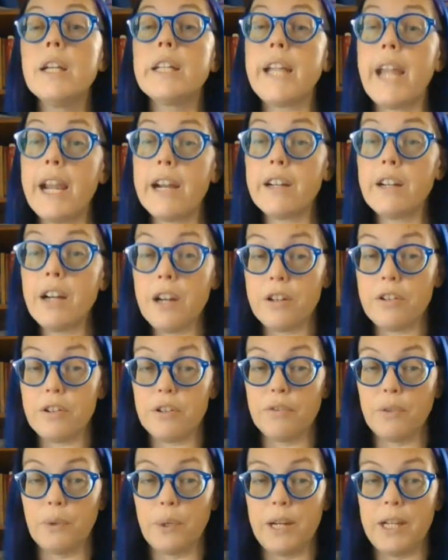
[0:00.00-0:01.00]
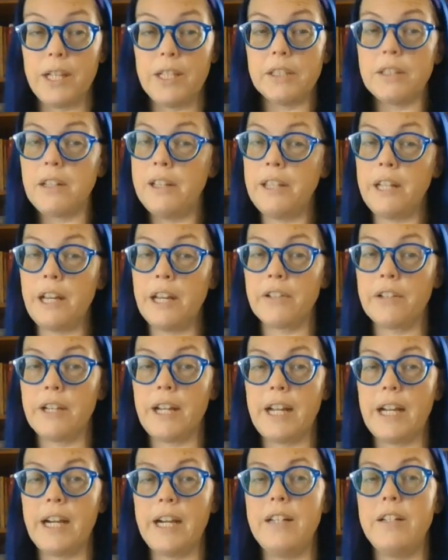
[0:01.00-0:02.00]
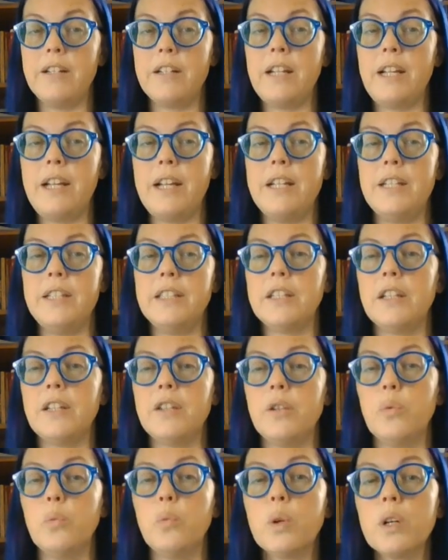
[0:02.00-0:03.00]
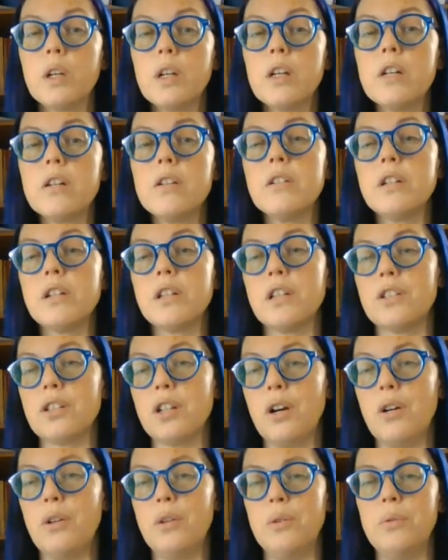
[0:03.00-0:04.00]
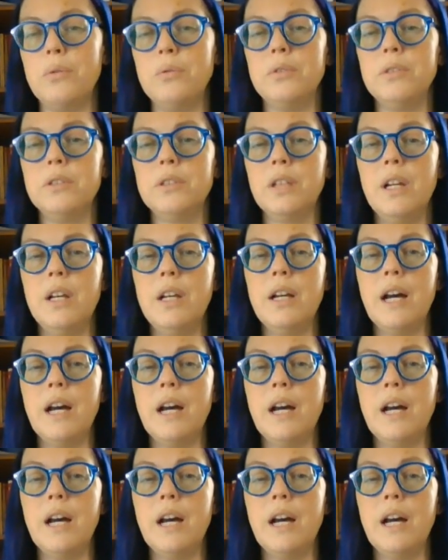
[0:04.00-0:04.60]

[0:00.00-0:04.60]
Character voice, on the other hand, is the word, the tones,